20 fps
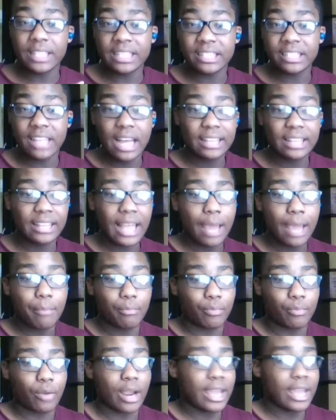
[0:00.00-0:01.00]
It's not
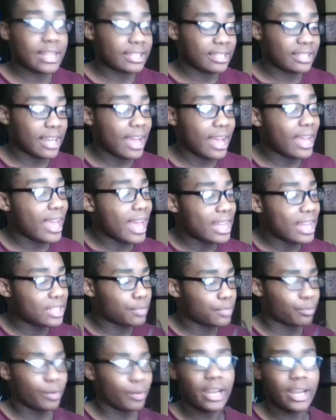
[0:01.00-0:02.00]
that bright. It's not
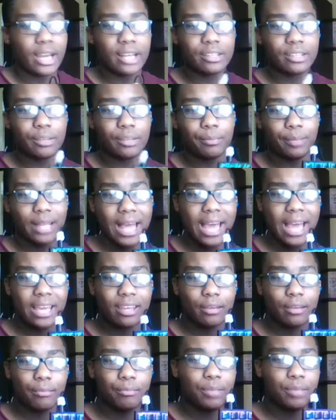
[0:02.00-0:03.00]
as bright on the
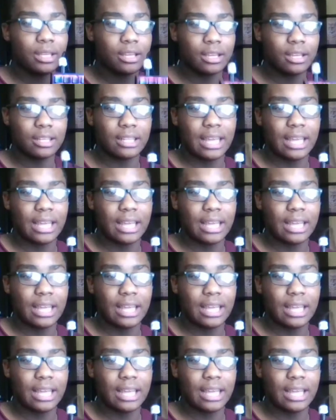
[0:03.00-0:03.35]
black because,